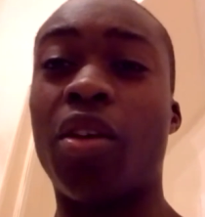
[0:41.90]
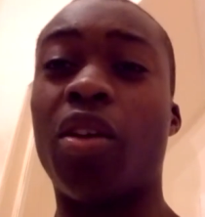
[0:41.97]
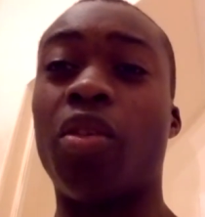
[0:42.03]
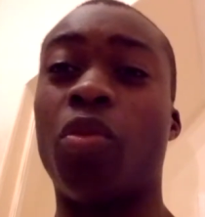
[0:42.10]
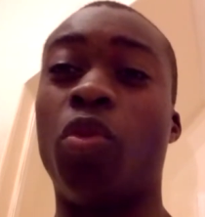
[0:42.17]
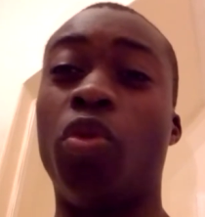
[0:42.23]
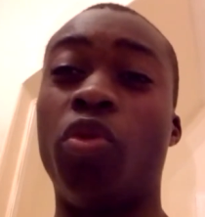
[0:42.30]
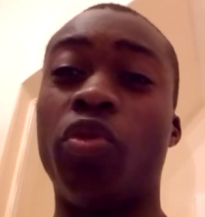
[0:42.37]

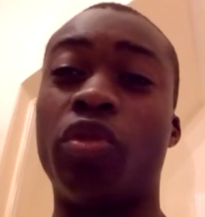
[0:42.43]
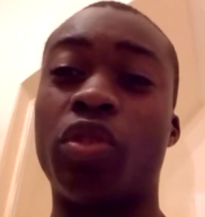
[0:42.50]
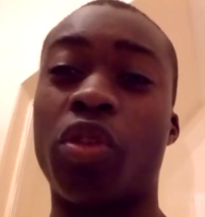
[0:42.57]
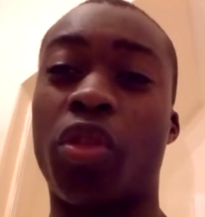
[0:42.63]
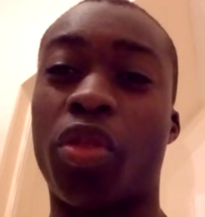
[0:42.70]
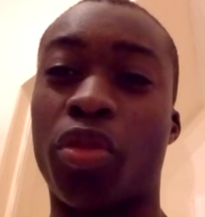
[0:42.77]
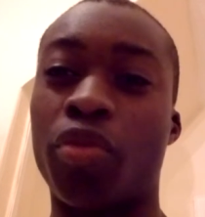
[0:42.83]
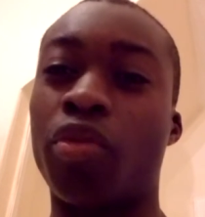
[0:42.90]
Wolves
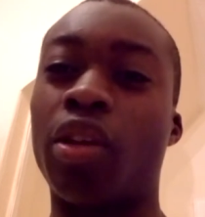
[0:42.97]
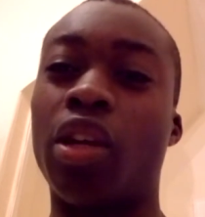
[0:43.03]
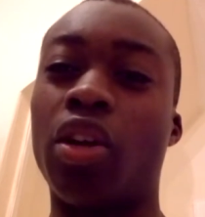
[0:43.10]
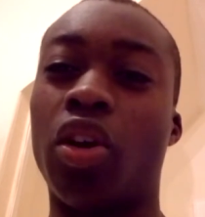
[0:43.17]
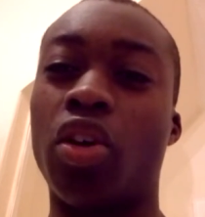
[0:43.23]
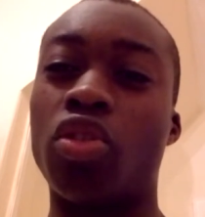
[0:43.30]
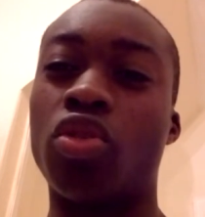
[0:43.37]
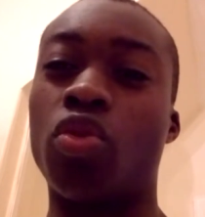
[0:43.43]
3,
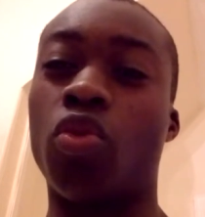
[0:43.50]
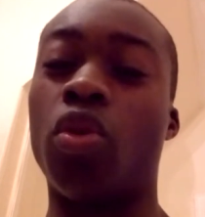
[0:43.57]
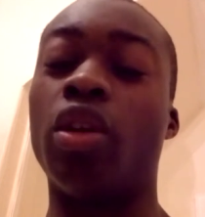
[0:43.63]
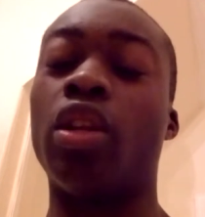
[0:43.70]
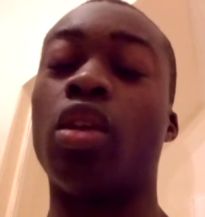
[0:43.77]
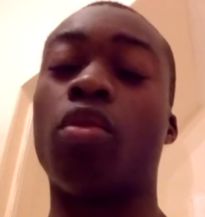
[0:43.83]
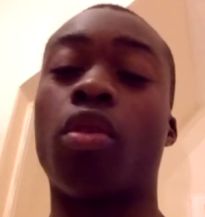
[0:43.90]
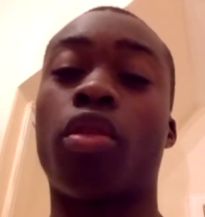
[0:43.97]
Arsenal 1.
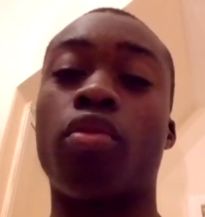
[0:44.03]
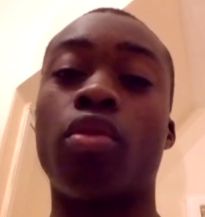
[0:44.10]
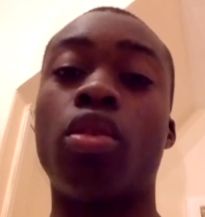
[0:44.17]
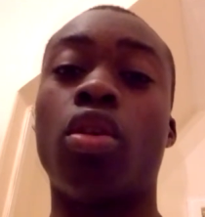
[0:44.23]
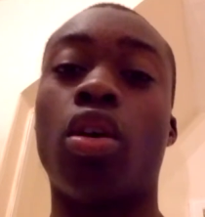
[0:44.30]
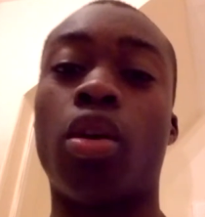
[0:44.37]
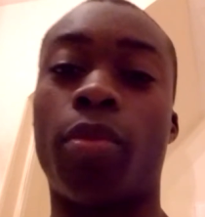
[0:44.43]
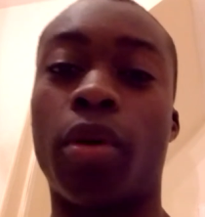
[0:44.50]
They were
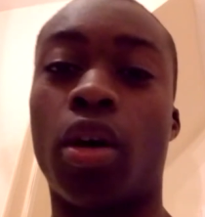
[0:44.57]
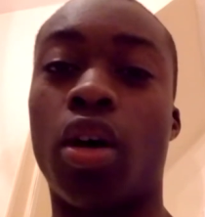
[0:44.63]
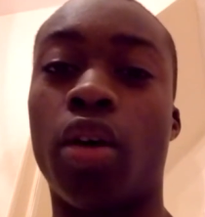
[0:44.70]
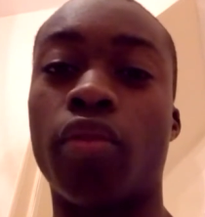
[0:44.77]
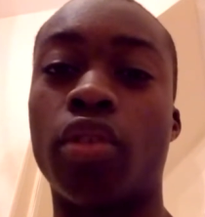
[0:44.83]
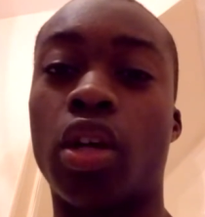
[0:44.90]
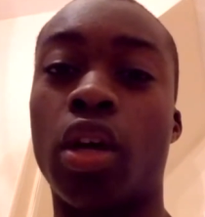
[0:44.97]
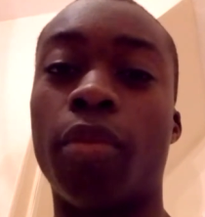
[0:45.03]
3-0 up at
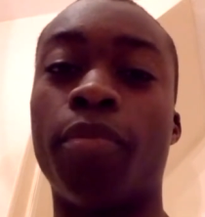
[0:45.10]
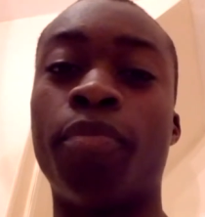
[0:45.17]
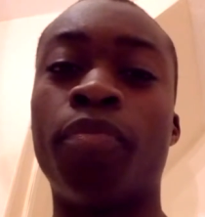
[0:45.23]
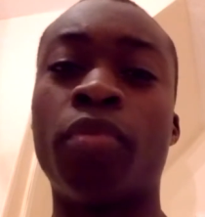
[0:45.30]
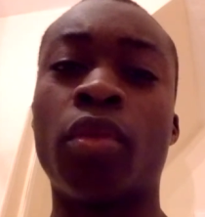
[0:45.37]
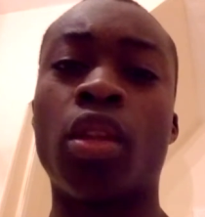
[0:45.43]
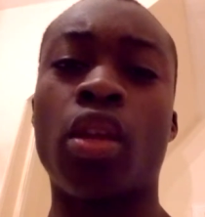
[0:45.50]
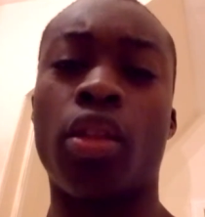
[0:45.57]
half time.
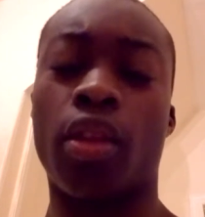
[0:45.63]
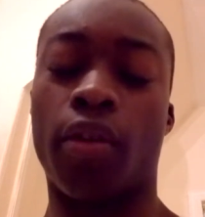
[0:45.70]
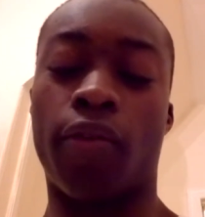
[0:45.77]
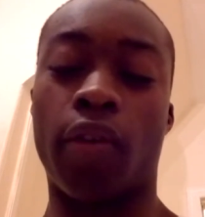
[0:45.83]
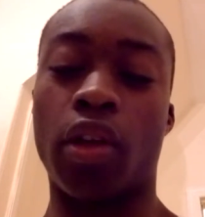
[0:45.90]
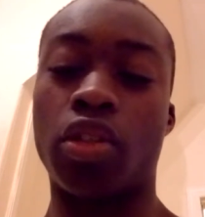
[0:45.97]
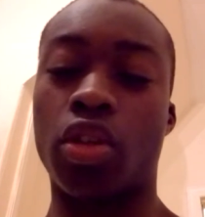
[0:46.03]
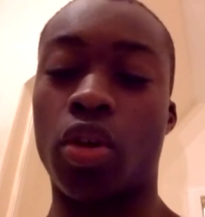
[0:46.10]
I think
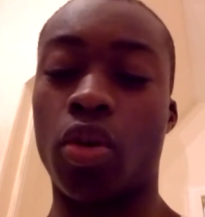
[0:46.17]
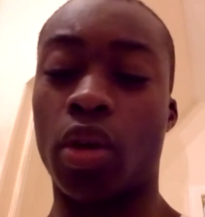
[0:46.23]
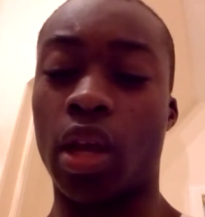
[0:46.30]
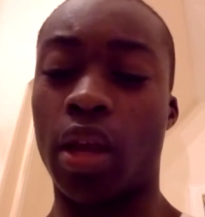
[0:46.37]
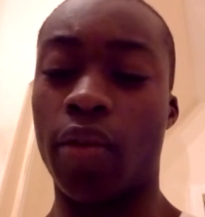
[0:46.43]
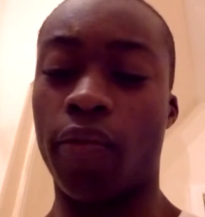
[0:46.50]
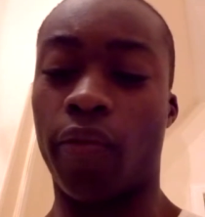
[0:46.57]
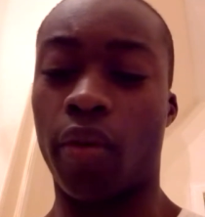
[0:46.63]
first goal
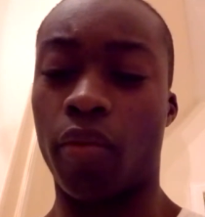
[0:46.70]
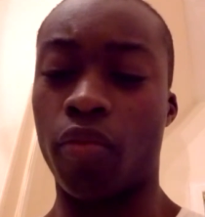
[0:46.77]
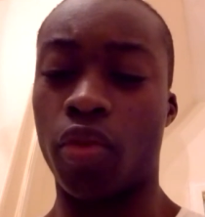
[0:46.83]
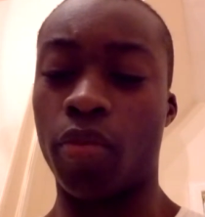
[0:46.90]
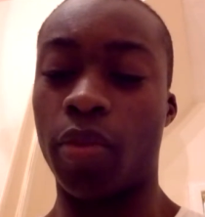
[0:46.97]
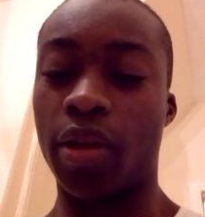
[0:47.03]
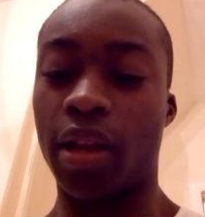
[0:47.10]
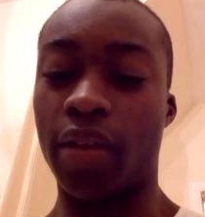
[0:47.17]
came from
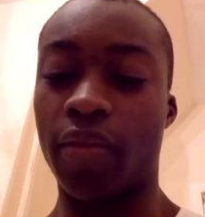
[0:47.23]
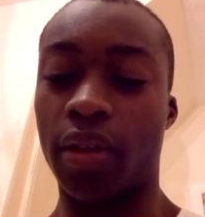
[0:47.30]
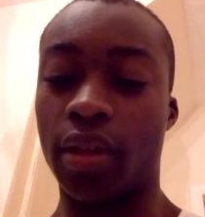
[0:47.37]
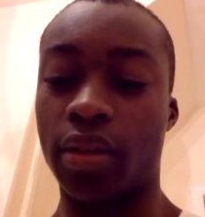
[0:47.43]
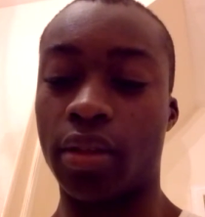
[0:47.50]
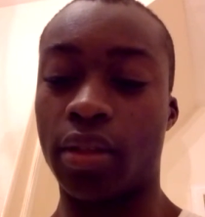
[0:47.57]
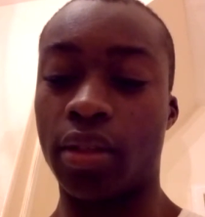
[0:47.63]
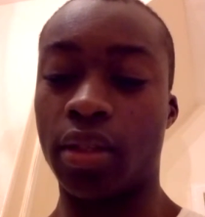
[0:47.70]
Ruben
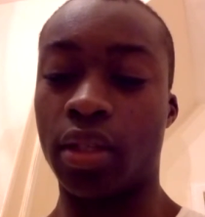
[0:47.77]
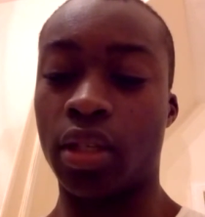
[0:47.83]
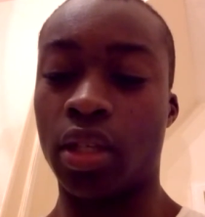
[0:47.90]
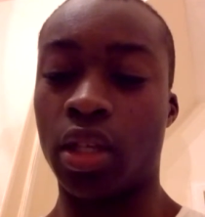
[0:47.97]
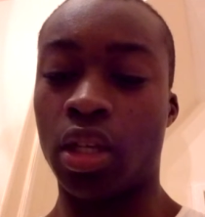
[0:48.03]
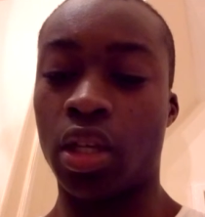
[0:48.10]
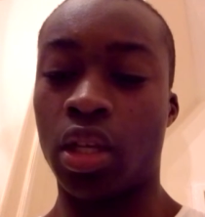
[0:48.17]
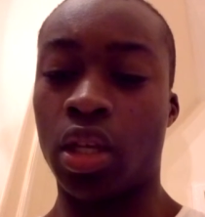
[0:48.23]
Neves.
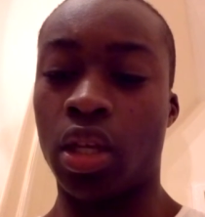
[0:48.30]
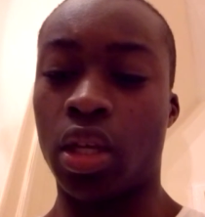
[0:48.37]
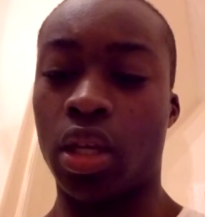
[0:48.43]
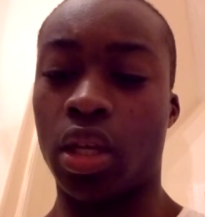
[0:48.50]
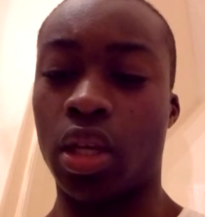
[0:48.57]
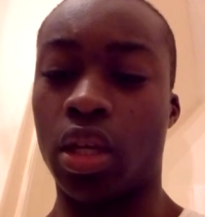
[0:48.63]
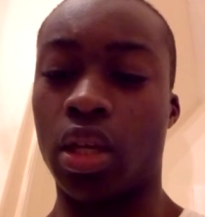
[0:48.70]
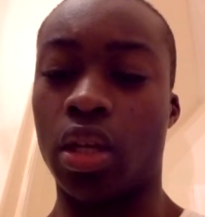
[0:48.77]

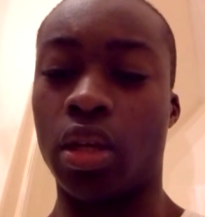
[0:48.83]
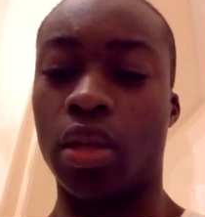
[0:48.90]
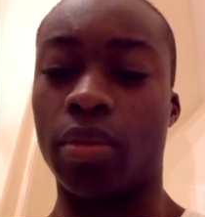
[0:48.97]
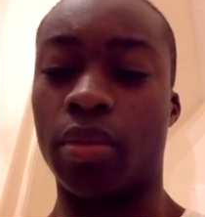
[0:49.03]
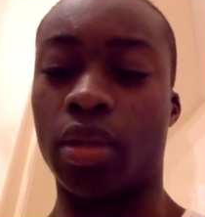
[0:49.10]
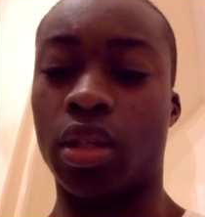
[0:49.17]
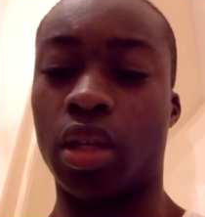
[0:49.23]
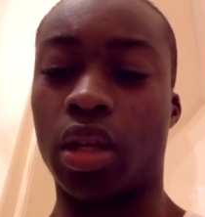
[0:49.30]

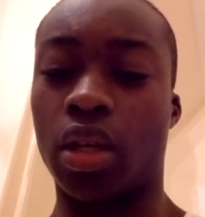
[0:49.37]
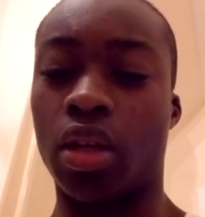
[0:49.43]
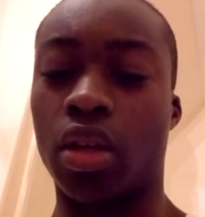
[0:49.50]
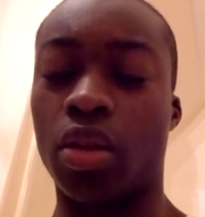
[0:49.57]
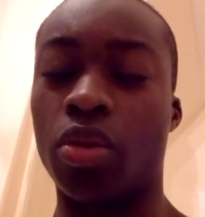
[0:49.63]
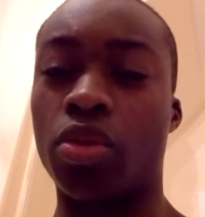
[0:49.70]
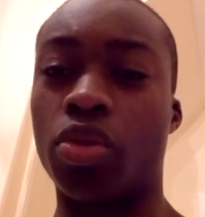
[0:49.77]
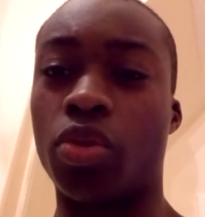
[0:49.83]
I don't know
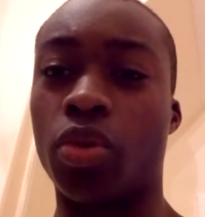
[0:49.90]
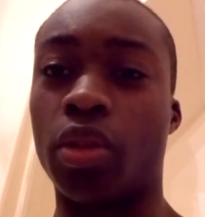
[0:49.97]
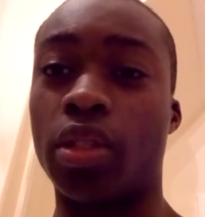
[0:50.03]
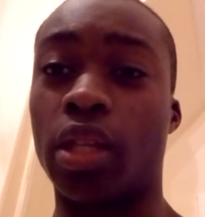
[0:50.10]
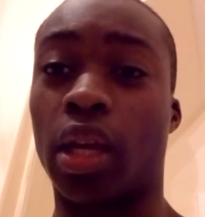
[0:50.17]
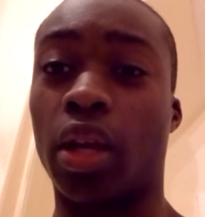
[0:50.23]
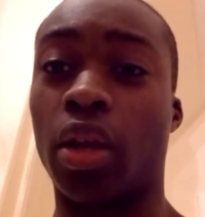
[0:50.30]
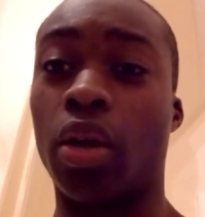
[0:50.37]
who scored the
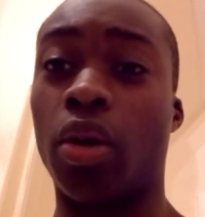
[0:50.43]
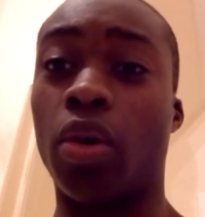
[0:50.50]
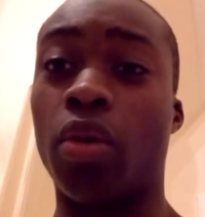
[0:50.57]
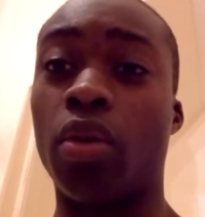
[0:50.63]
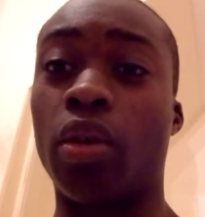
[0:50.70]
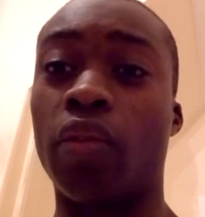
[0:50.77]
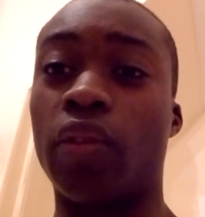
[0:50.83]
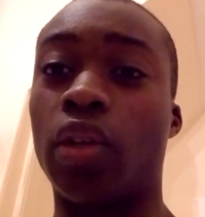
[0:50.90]
second
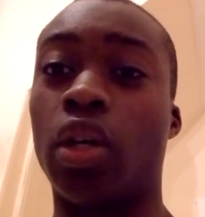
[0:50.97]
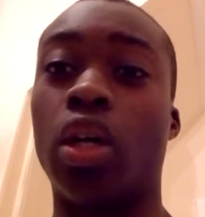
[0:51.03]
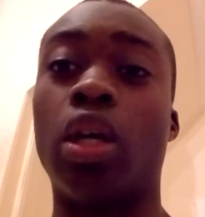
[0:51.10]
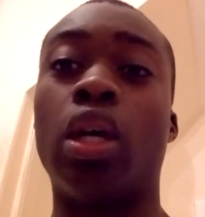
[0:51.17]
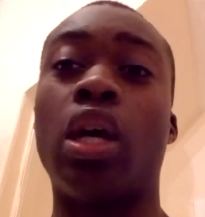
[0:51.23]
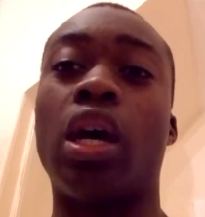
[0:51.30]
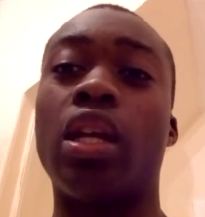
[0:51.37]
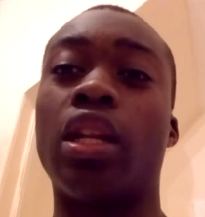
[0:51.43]
goal, I forgot.
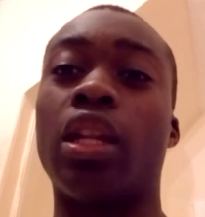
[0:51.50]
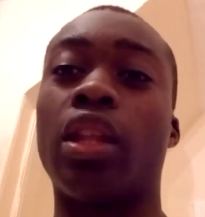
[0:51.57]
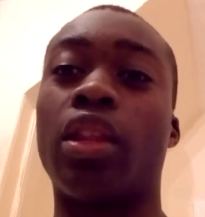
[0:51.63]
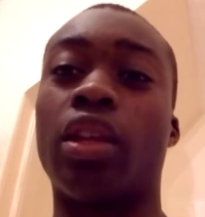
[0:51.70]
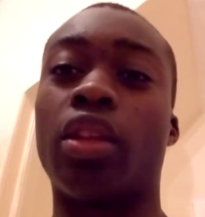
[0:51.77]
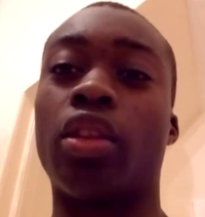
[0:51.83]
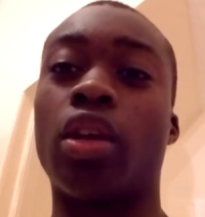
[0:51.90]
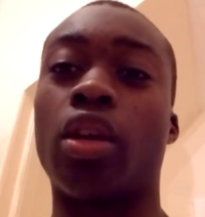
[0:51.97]
And then I
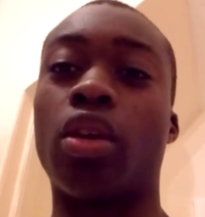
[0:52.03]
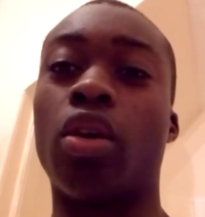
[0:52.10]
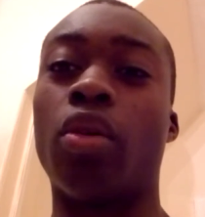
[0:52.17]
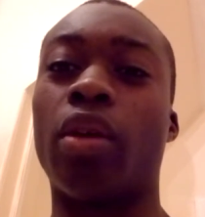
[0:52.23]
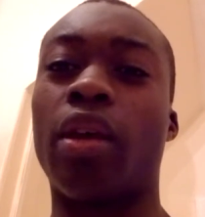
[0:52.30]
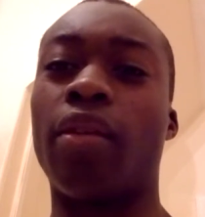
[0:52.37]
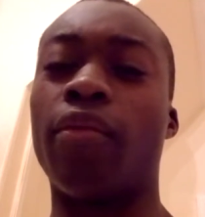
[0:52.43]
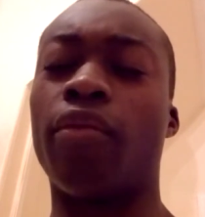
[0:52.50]
think third goal
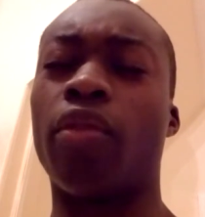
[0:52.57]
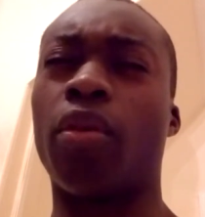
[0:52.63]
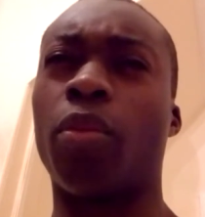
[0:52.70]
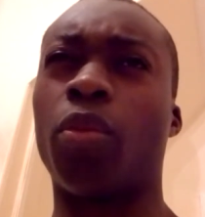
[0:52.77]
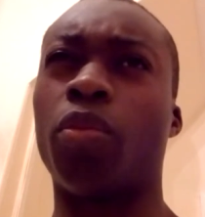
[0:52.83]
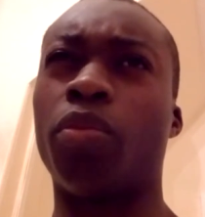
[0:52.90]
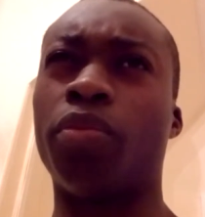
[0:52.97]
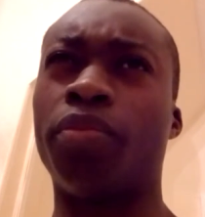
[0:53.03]
came from